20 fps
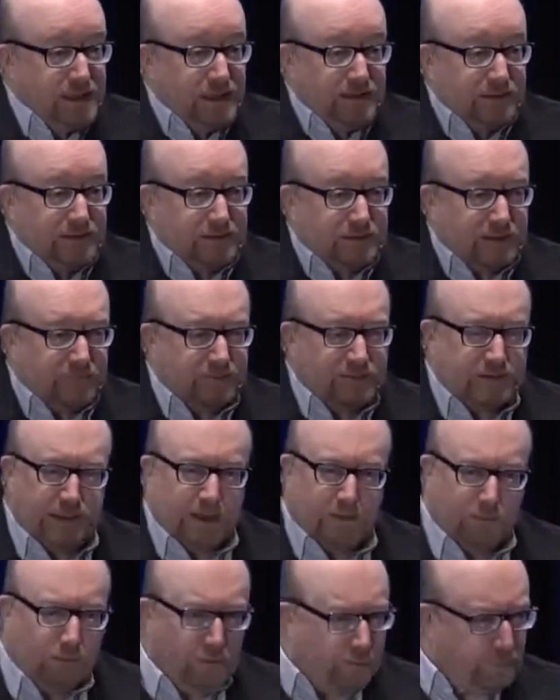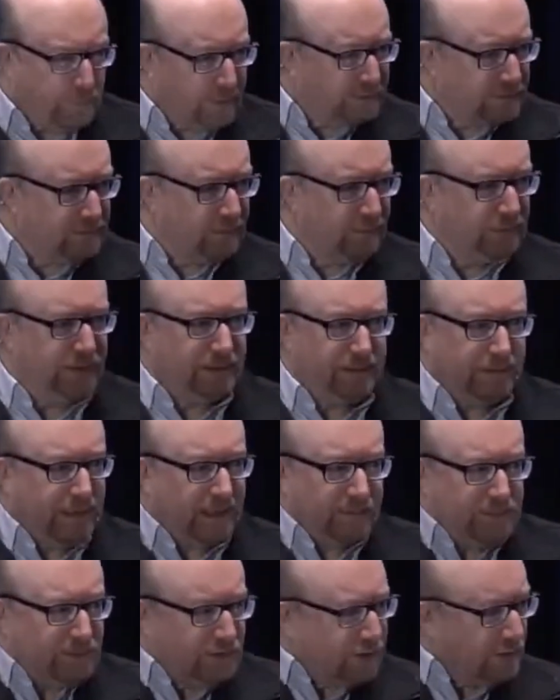Some say, oh, possibly
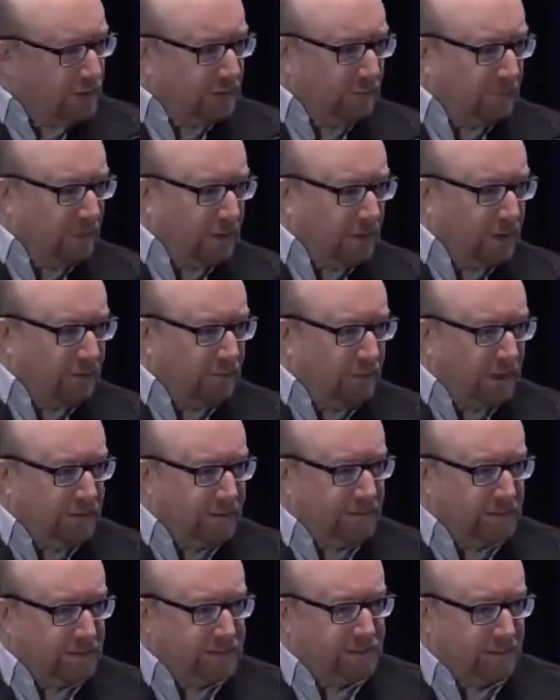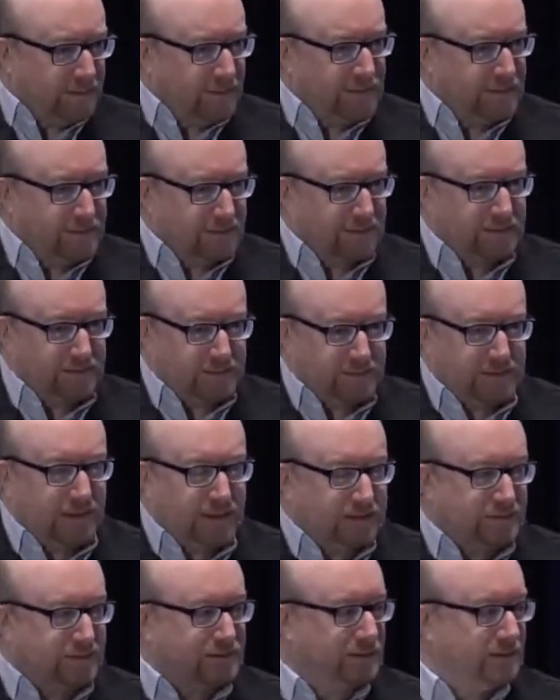maybe Jeremiah wrote this. I think the
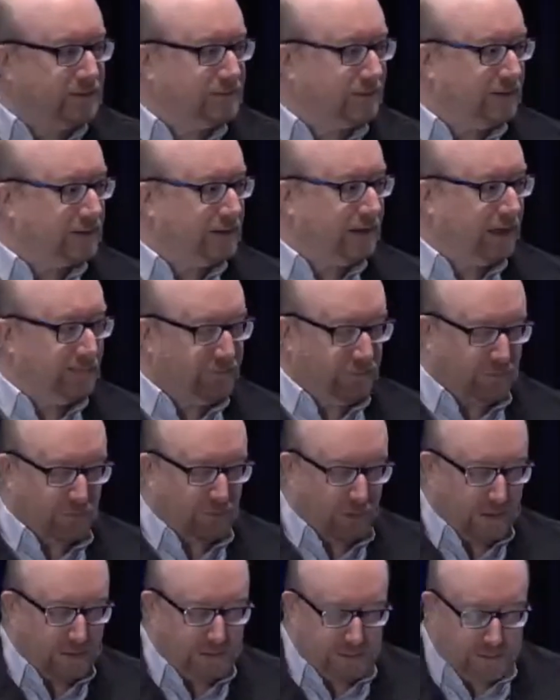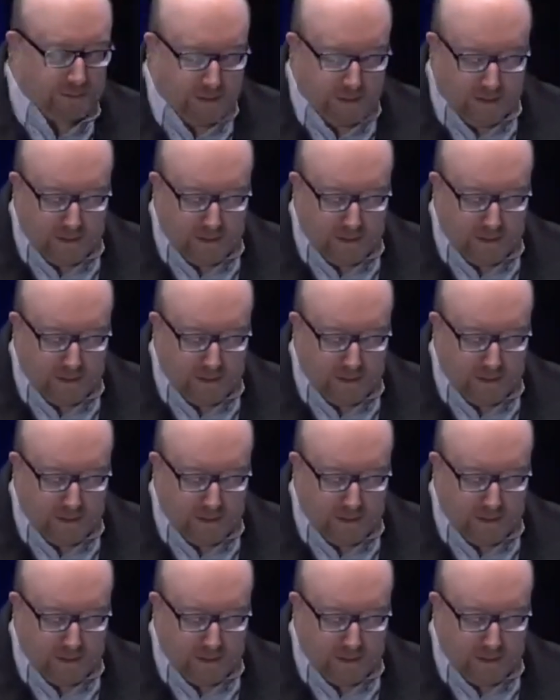consensus is that David wrote it.